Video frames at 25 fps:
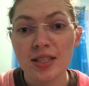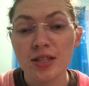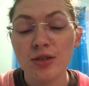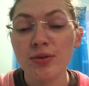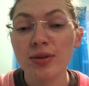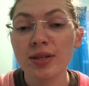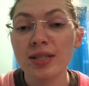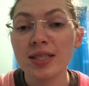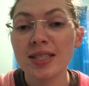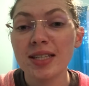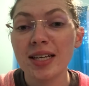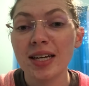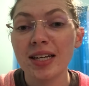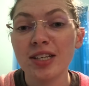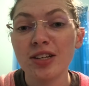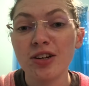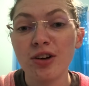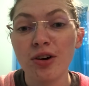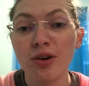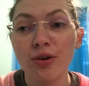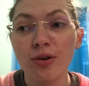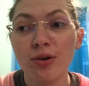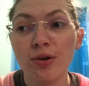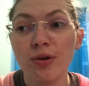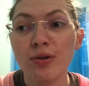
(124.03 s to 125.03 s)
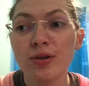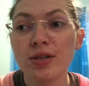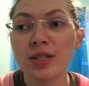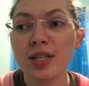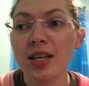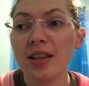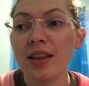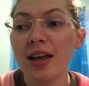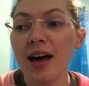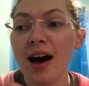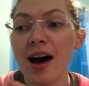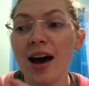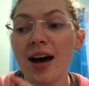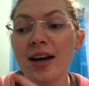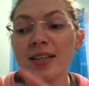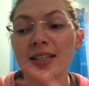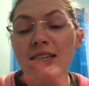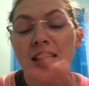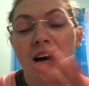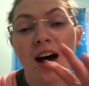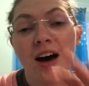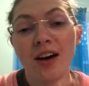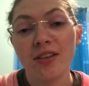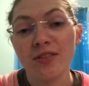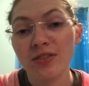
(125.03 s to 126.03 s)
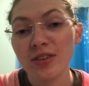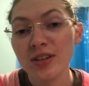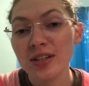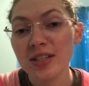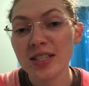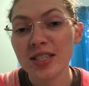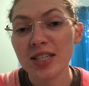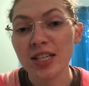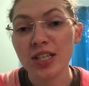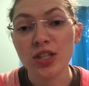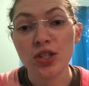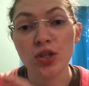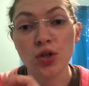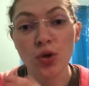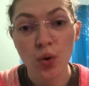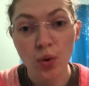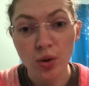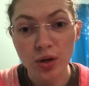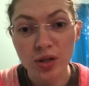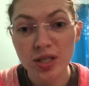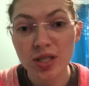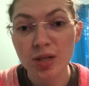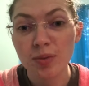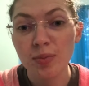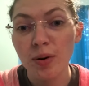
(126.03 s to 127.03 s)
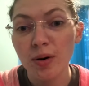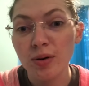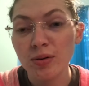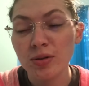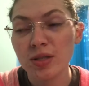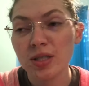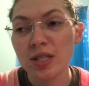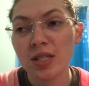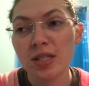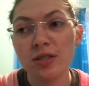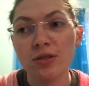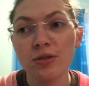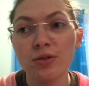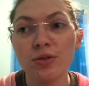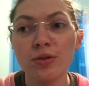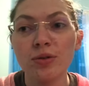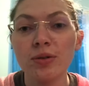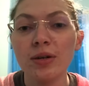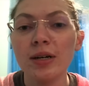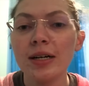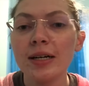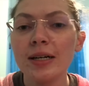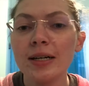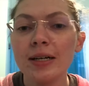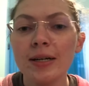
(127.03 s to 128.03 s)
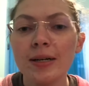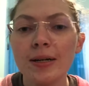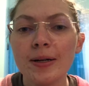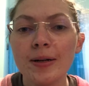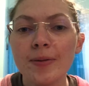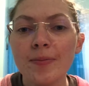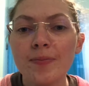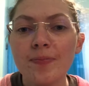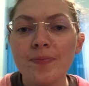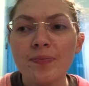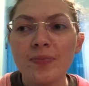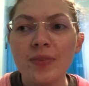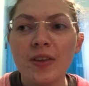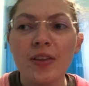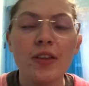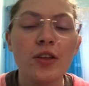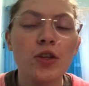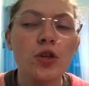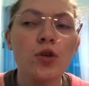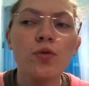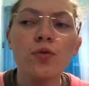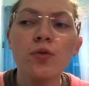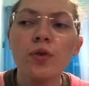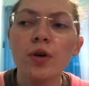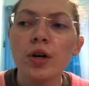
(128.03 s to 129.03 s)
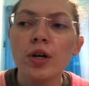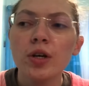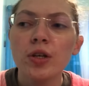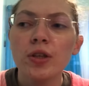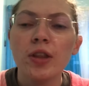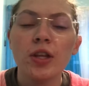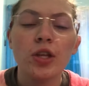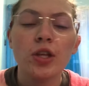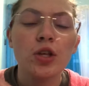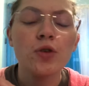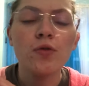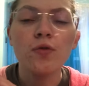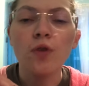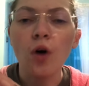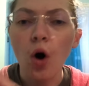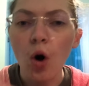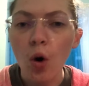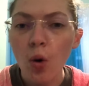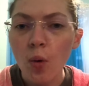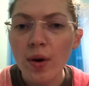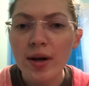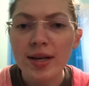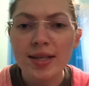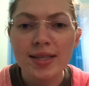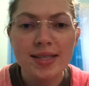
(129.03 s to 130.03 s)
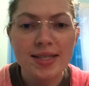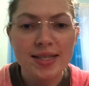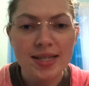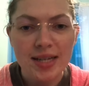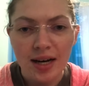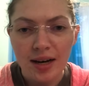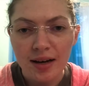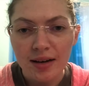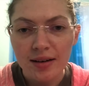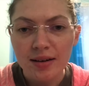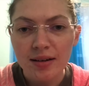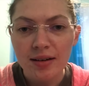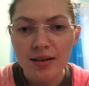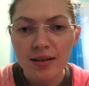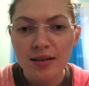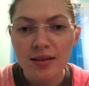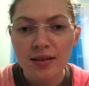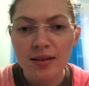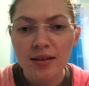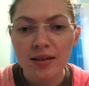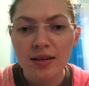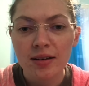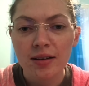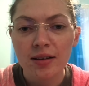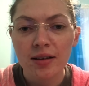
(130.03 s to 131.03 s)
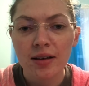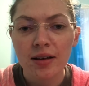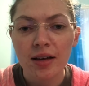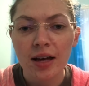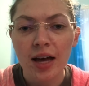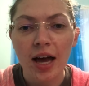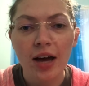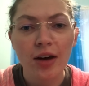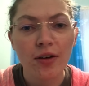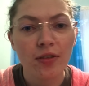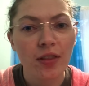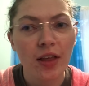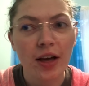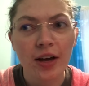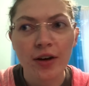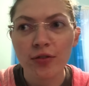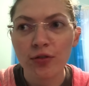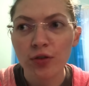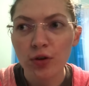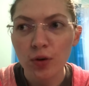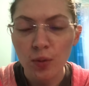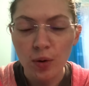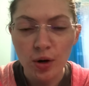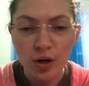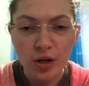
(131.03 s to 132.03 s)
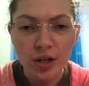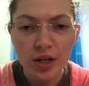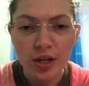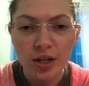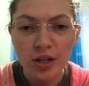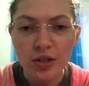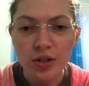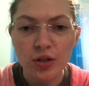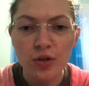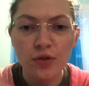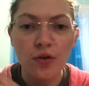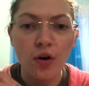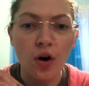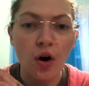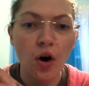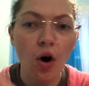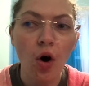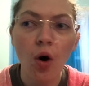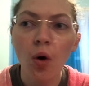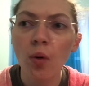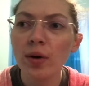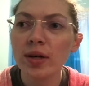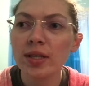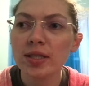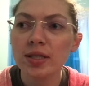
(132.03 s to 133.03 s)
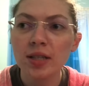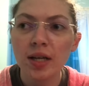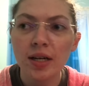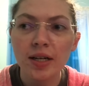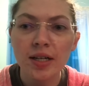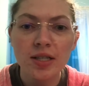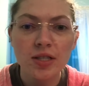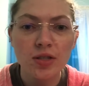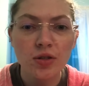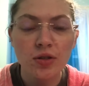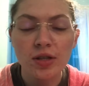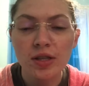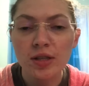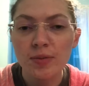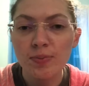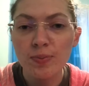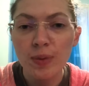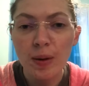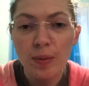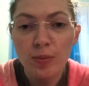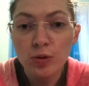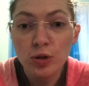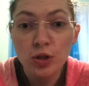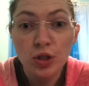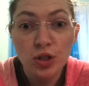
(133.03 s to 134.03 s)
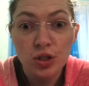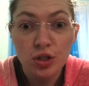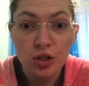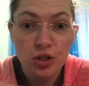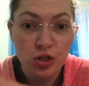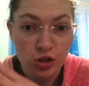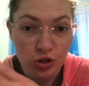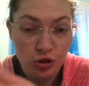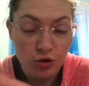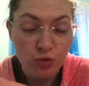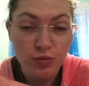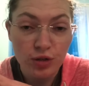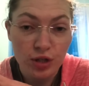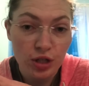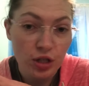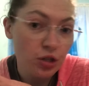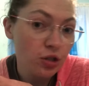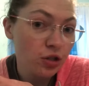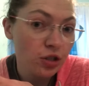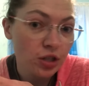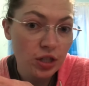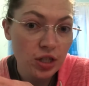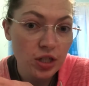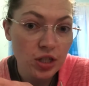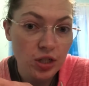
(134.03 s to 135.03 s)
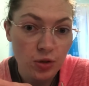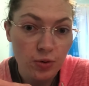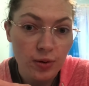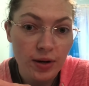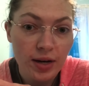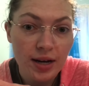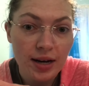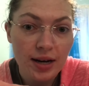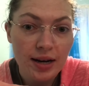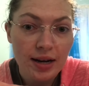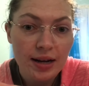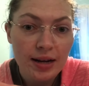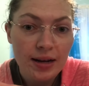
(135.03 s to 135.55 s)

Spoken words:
You can say no to that conference that you're supposed to, that you've always done, like for work. You've always done it, so people just assume that you're gonna do it.